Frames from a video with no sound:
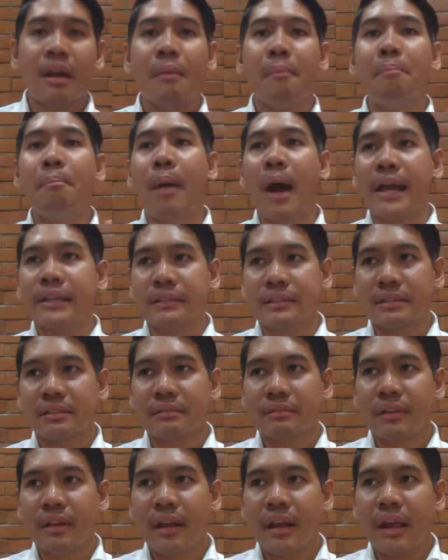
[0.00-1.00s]
But
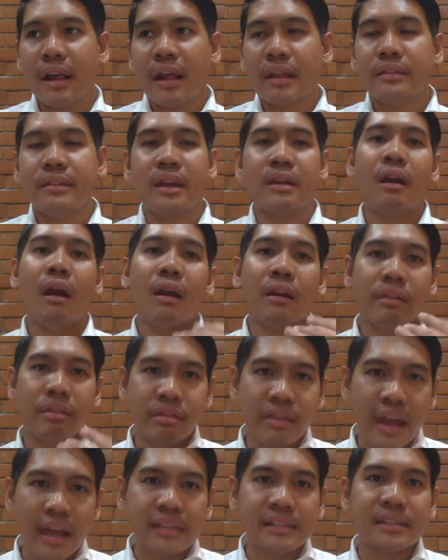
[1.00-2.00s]
there are
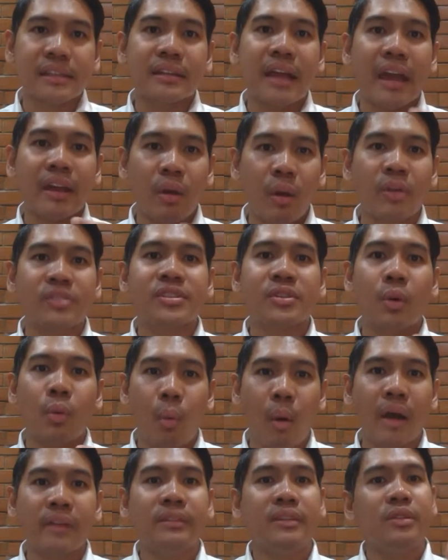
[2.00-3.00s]
things that I also
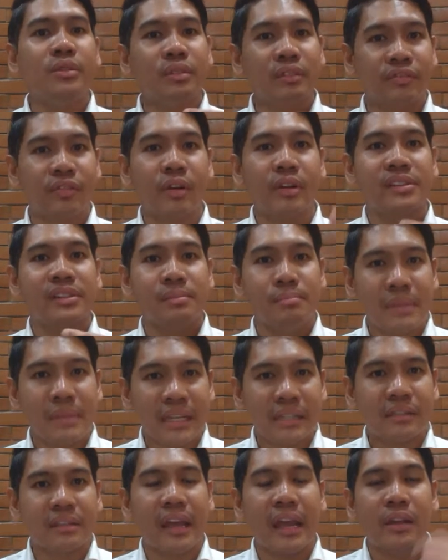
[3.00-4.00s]
want you to first
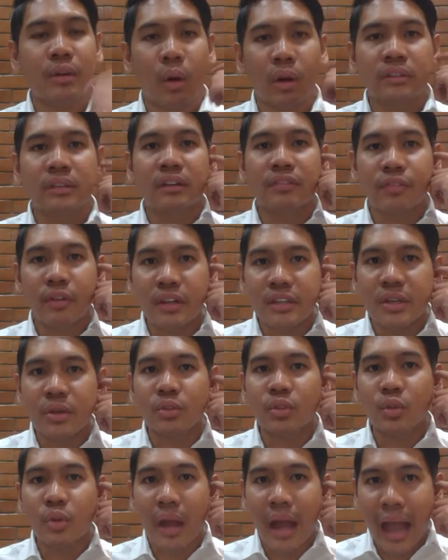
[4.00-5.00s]
meet in order for you
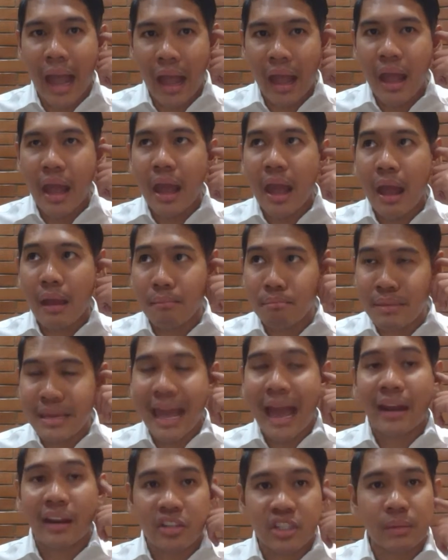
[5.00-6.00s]
to be
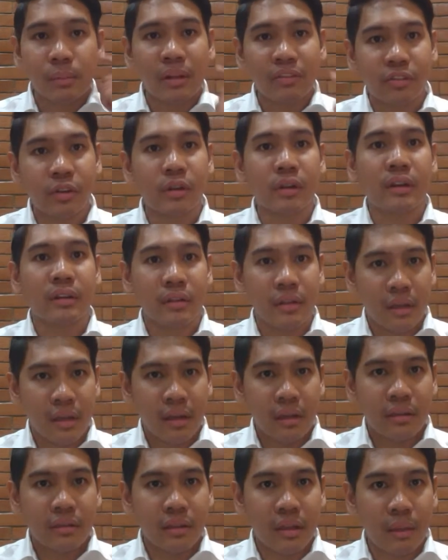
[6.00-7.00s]
eligible for
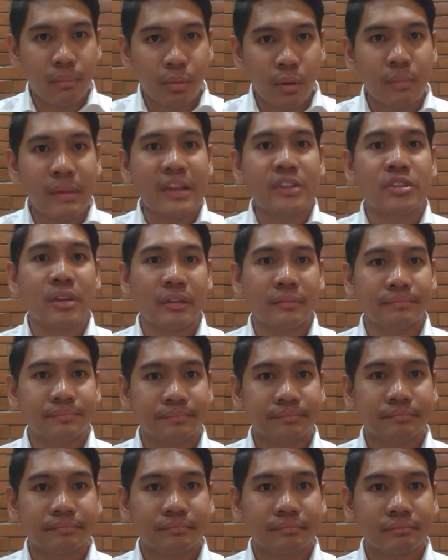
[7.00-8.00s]
the probation.
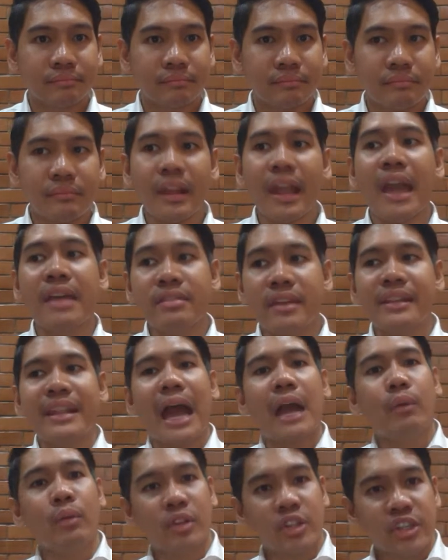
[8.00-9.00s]
And then I
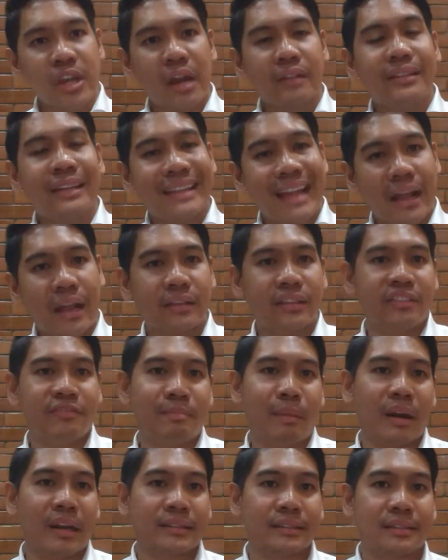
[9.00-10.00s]
will share the negative
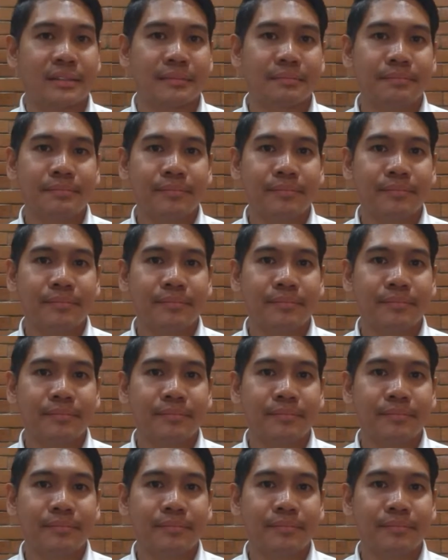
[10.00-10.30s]
part.